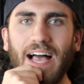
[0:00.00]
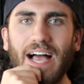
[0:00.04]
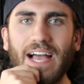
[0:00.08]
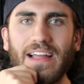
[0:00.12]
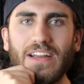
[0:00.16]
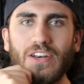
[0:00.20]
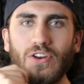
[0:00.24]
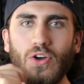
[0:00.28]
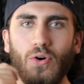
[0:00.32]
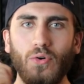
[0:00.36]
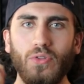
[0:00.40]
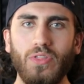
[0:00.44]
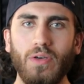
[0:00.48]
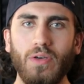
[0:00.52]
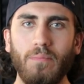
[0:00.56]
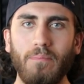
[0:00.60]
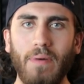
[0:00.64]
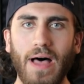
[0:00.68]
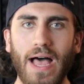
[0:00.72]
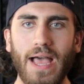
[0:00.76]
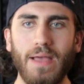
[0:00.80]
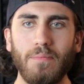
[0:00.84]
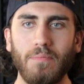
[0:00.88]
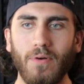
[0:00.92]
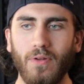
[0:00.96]
I know the
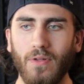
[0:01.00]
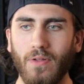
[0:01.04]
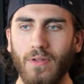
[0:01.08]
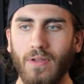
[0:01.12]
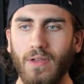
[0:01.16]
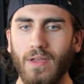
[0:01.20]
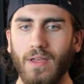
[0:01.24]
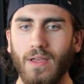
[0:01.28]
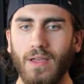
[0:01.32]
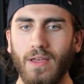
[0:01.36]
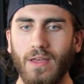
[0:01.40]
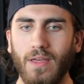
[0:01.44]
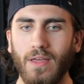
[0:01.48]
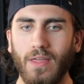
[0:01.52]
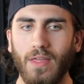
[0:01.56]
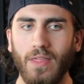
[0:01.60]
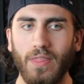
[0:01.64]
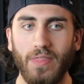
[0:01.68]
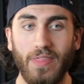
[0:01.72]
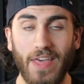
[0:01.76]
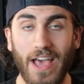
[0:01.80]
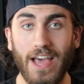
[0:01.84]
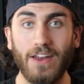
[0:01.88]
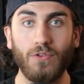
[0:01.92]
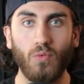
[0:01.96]
Bible
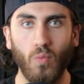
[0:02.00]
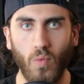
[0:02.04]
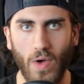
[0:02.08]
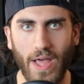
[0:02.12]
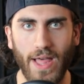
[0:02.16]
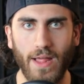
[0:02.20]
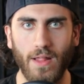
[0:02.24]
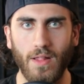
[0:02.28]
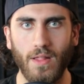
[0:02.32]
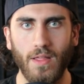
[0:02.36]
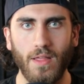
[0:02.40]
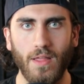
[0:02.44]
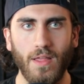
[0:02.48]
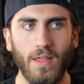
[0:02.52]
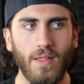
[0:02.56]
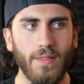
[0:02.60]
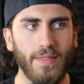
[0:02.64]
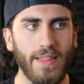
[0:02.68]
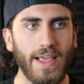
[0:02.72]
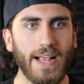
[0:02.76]
that well.